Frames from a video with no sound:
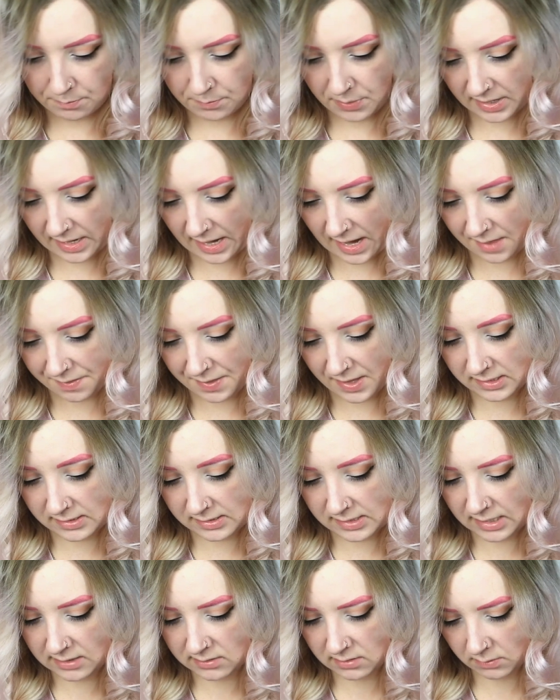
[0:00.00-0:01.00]
But yeah, they're
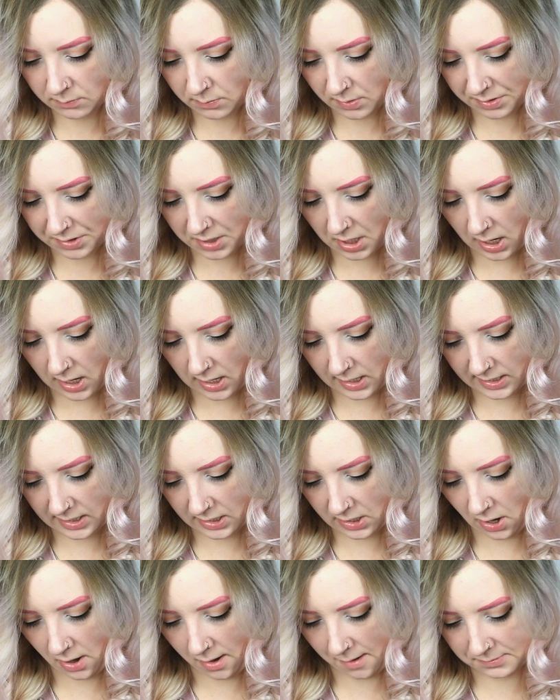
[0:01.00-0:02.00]
seasoned with garlic
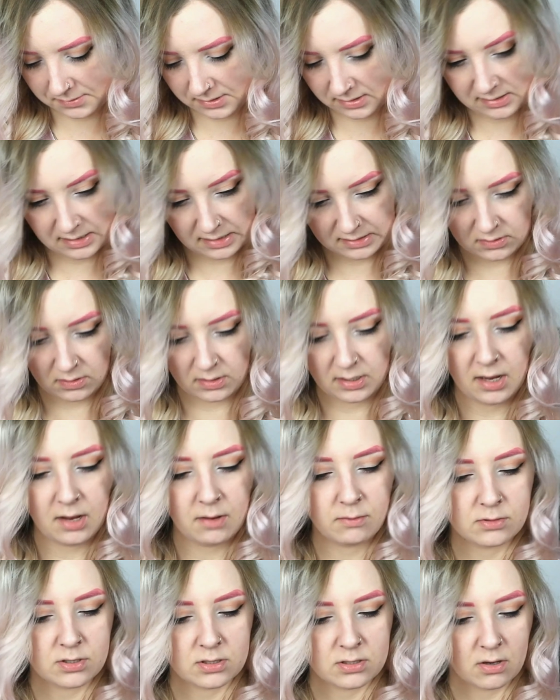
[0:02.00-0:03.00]
and herbs, it says on
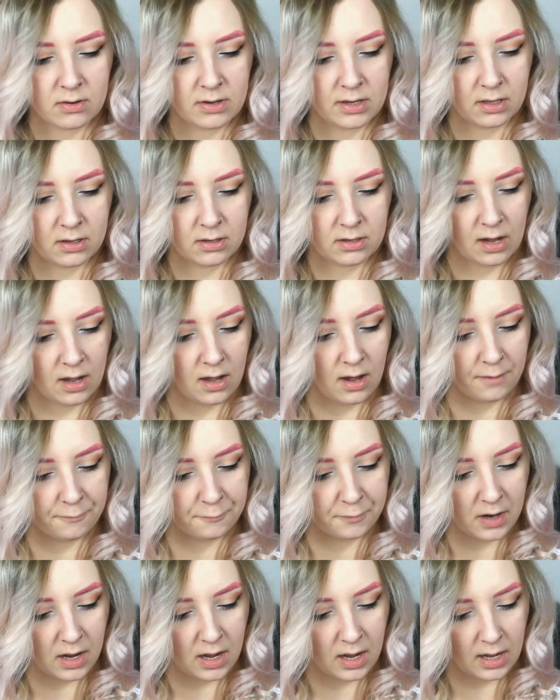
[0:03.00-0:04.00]
it, which is already good. I
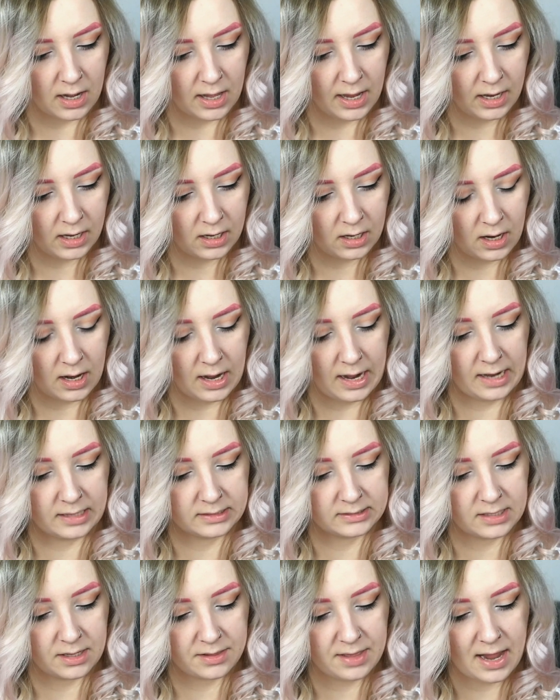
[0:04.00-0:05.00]
love garlic.
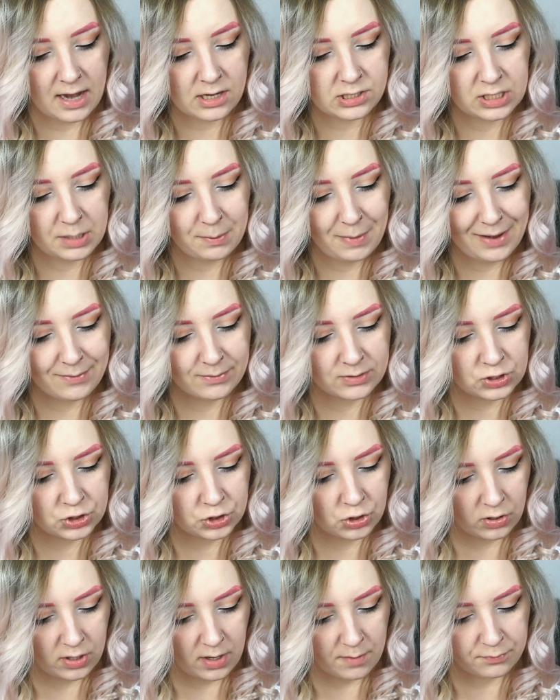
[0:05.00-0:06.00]
And they're actually made with
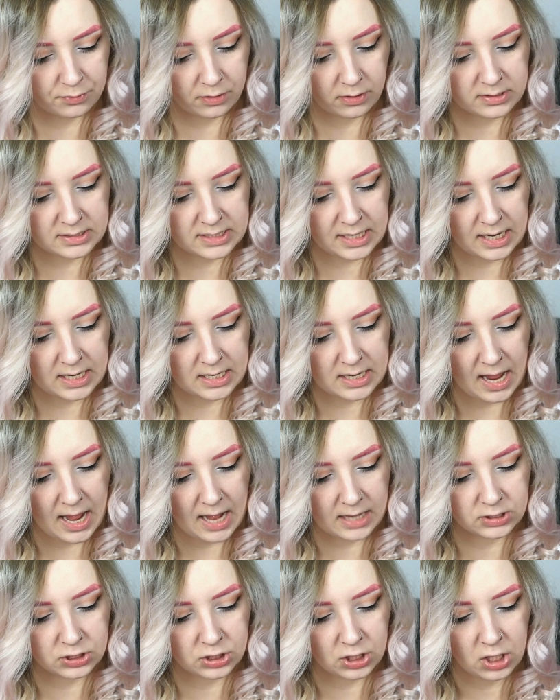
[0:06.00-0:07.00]
soya protein
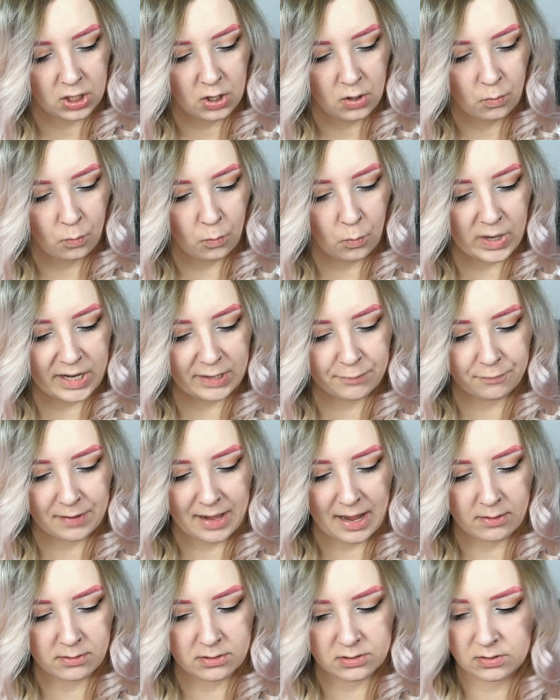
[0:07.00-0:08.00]
and wheat
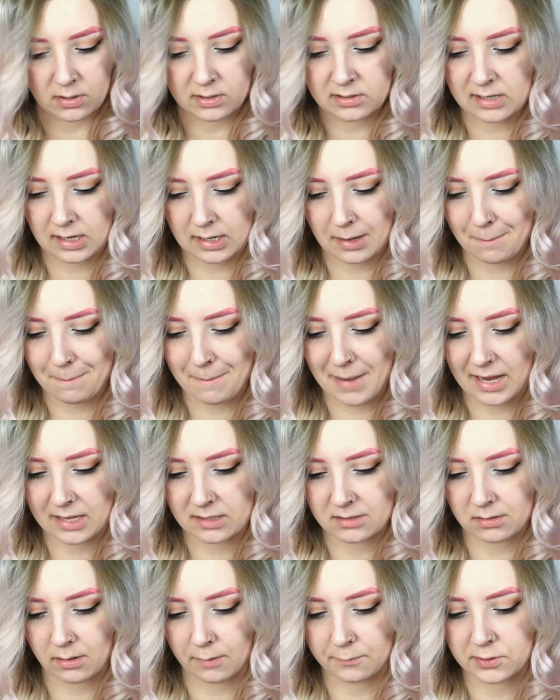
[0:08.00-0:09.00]
flour, so it's like a
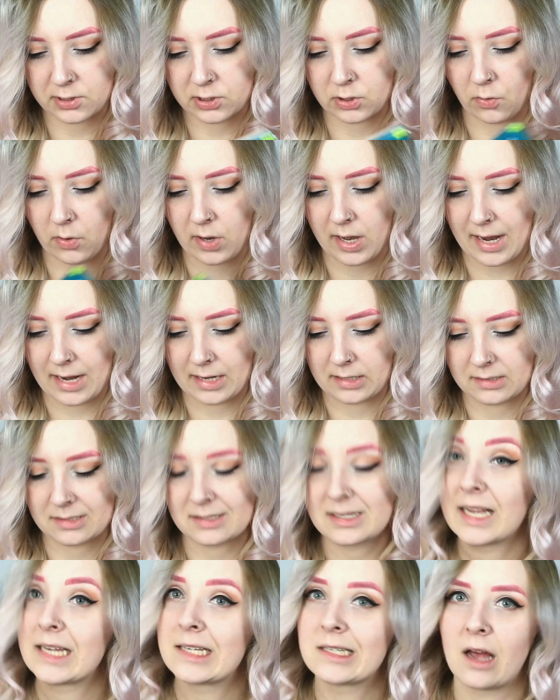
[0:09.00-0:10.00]
mix of soy and
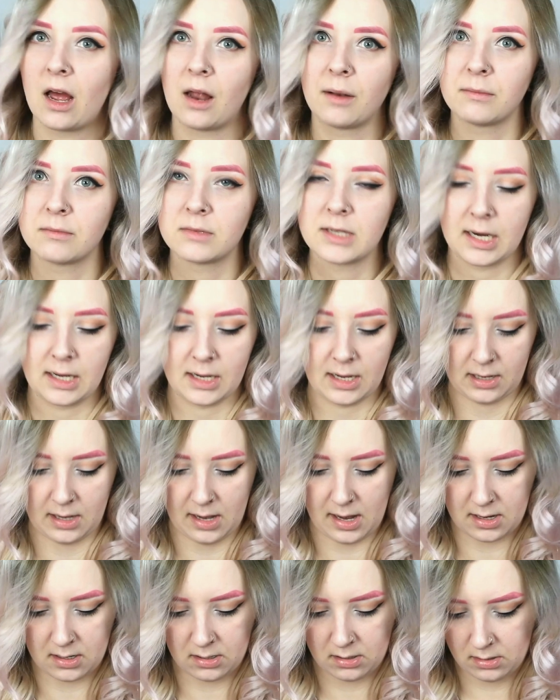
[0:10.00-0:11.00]
seitan
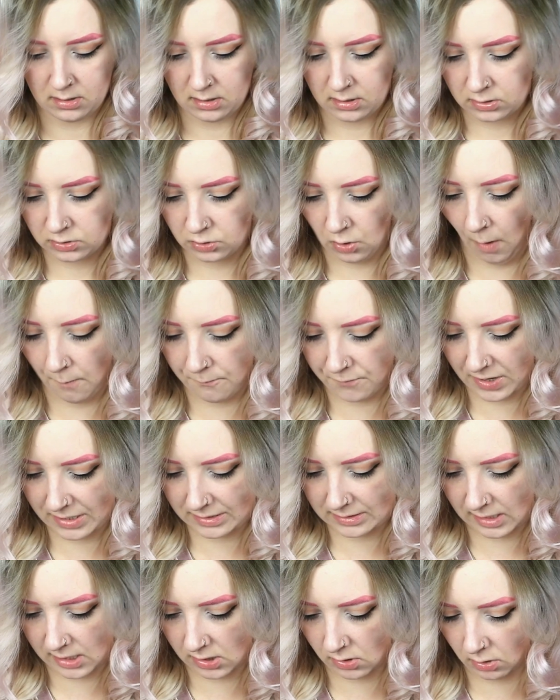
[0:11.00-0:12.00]
technically. So
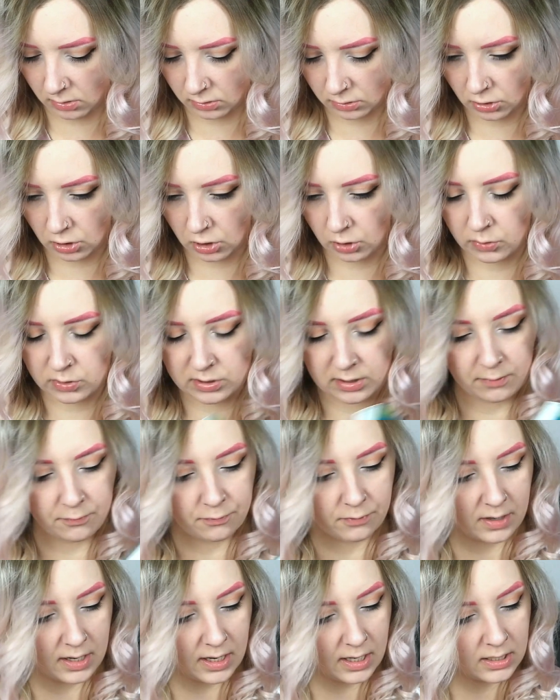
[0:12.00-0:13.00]
obviously not
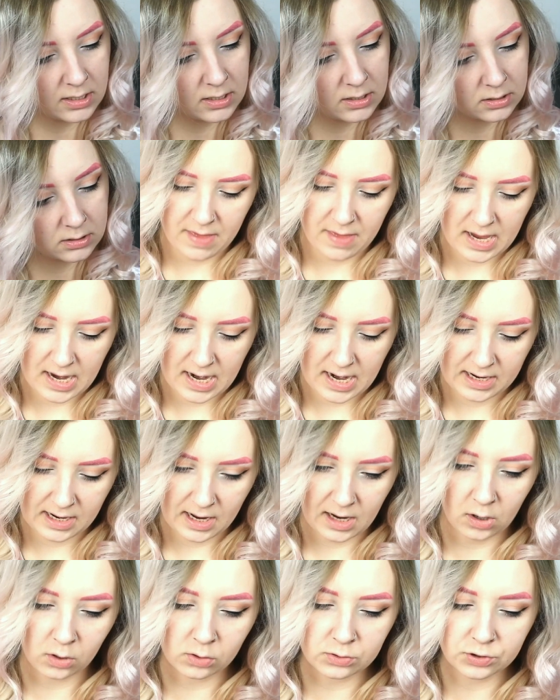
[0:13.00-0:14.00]
gluten-free. Then
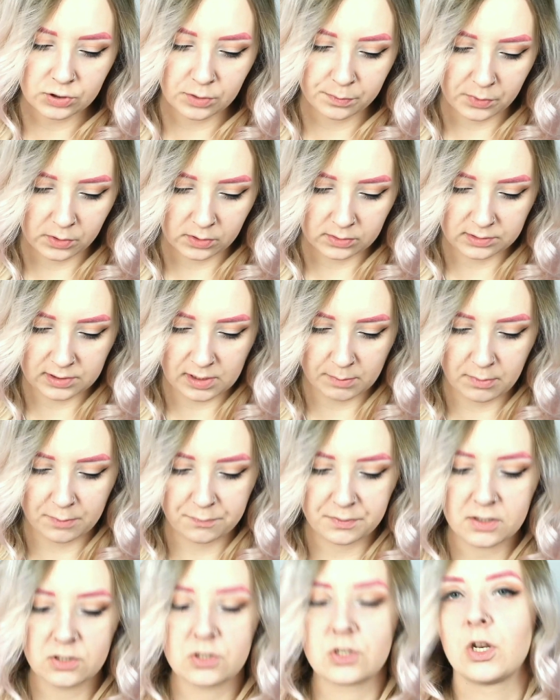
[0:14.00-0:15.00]
I also bought some
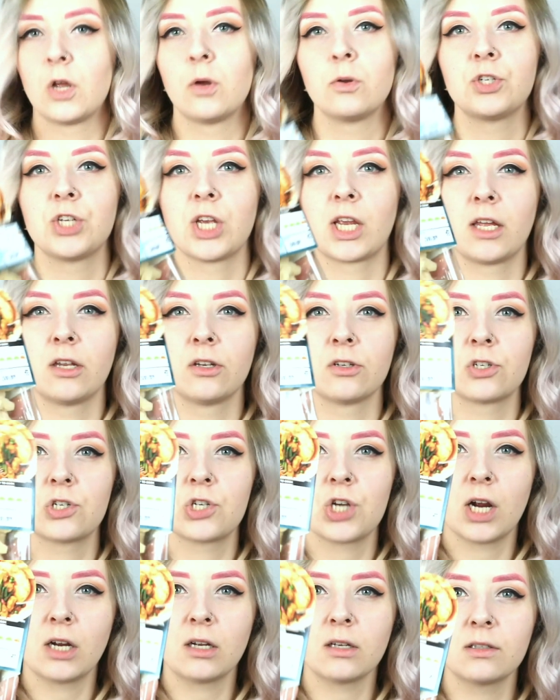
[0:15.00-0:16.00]
of these no chicken
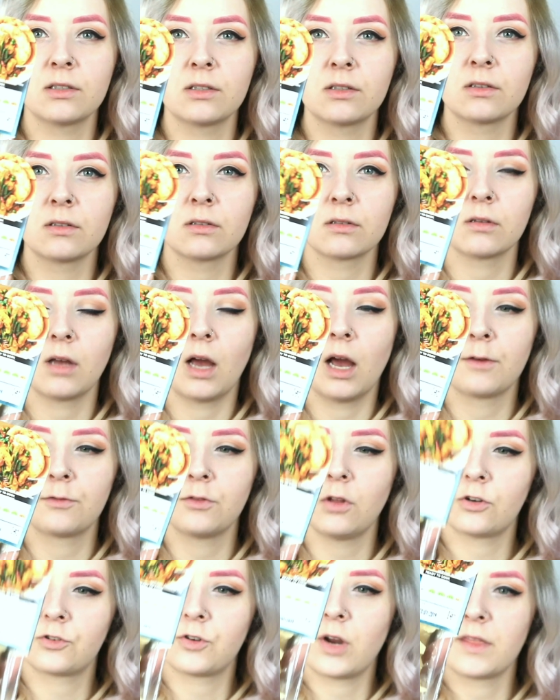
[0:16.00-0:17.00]
chunks.
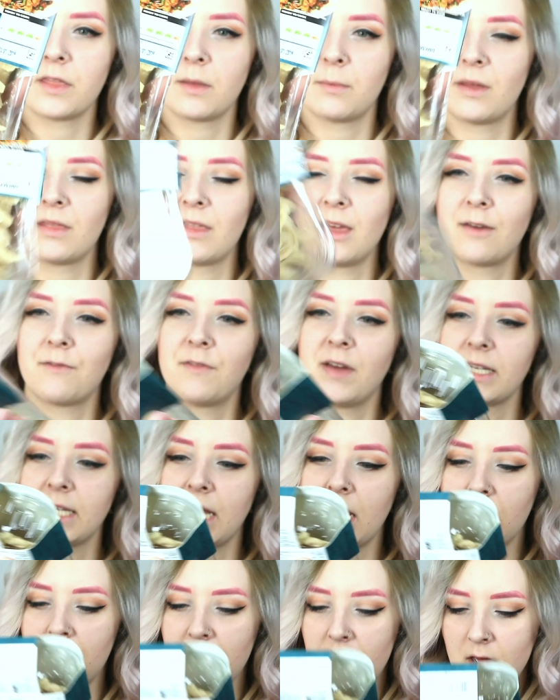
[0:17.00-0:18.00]
I've not tried them at the
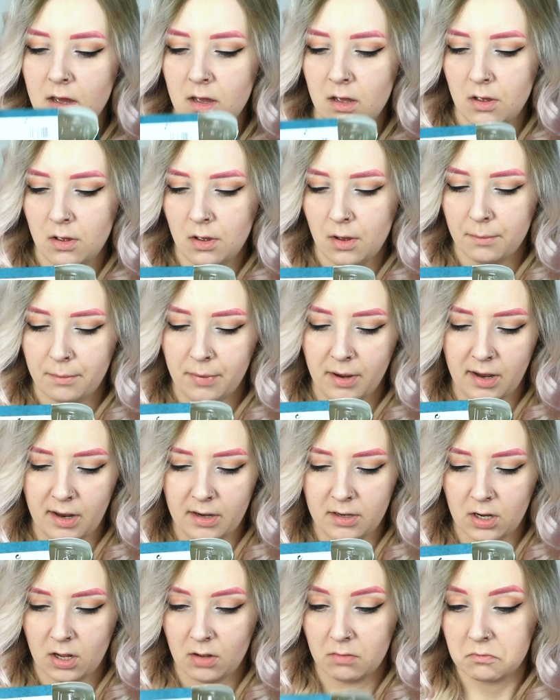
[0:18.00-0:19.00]
event either,
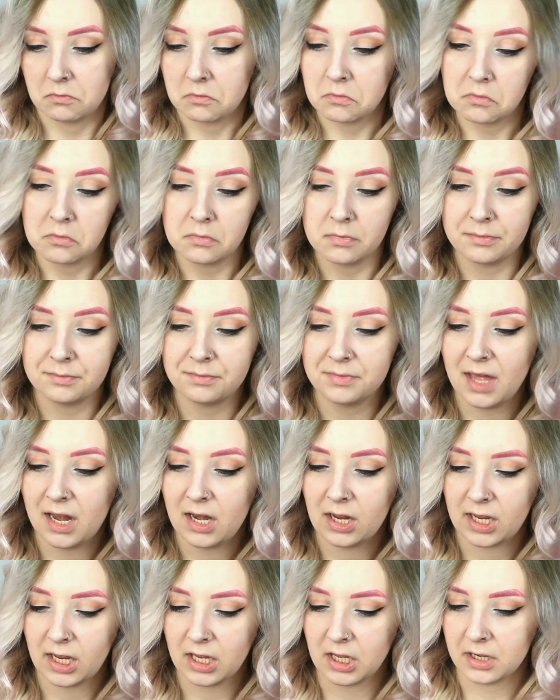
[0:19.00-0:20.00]
but they're
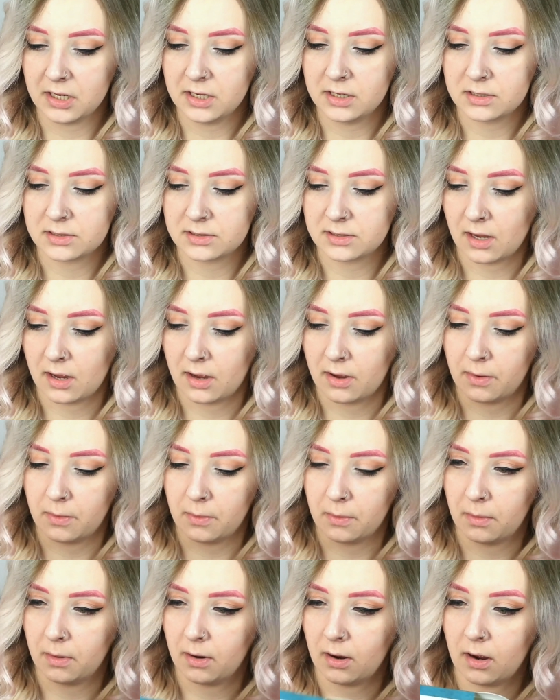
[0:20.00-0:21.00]
looking good,
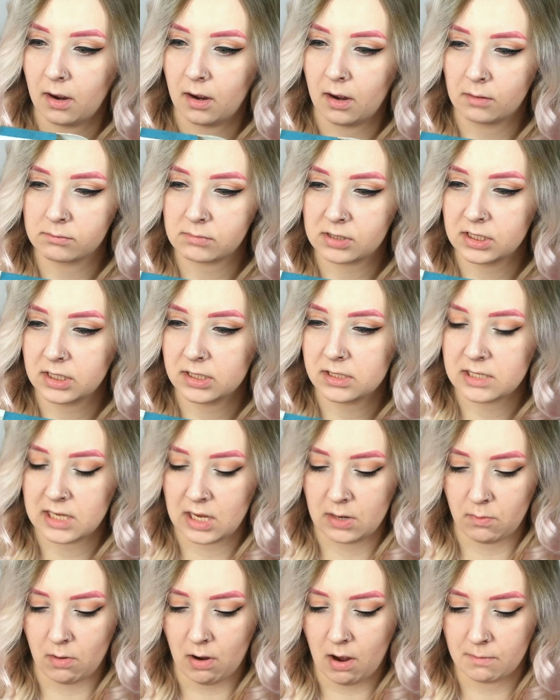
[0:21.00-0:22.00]
so we're gonna
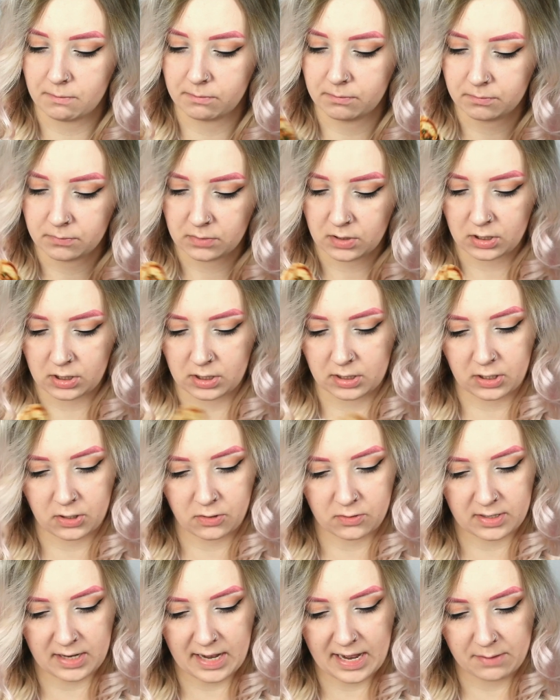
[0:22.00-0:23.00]
see what I'm gonna
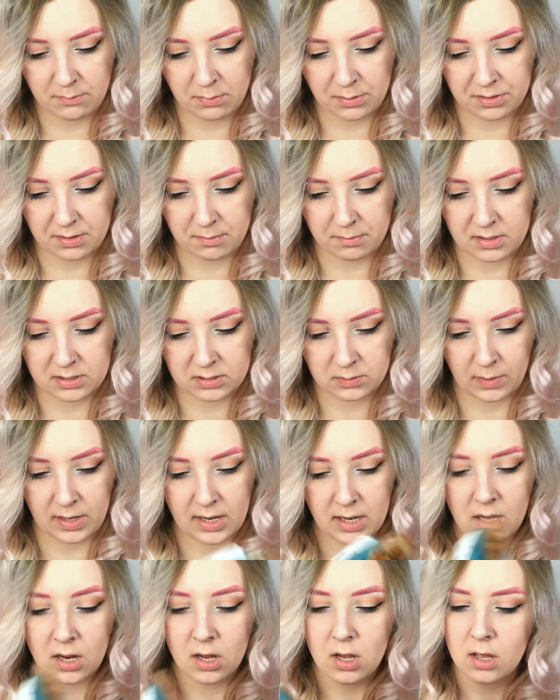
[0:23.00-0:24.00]
create with them this
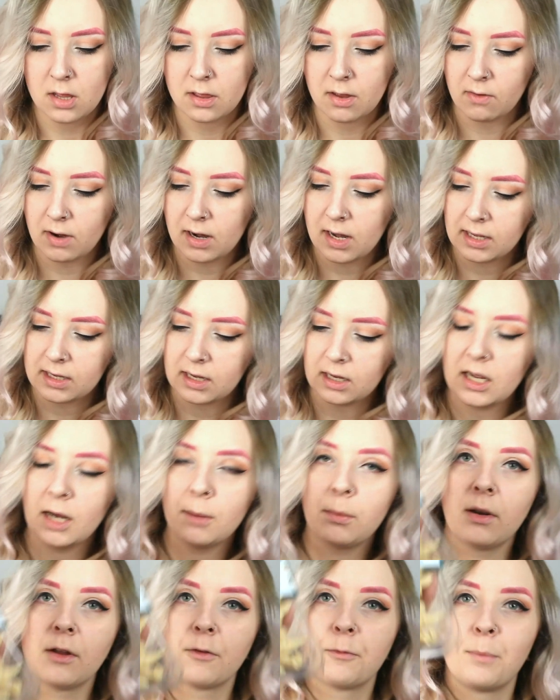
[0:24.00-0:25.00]
week. There are like a
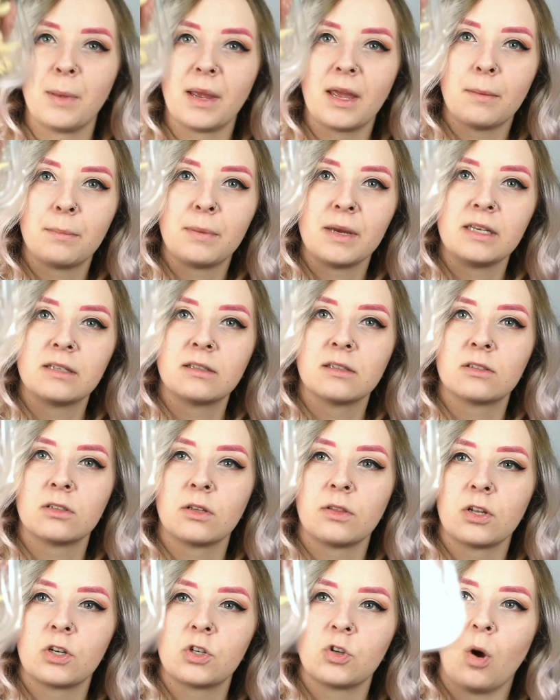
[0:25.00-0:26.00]
couple of bigger pieces
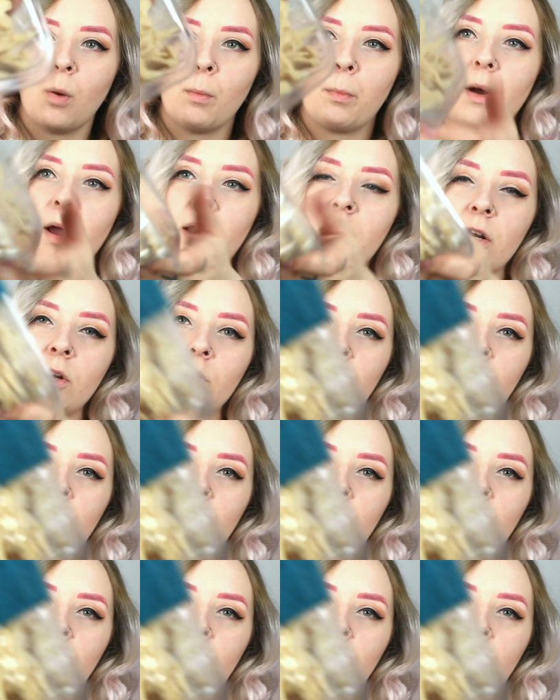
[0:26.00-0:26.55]
on the top, but I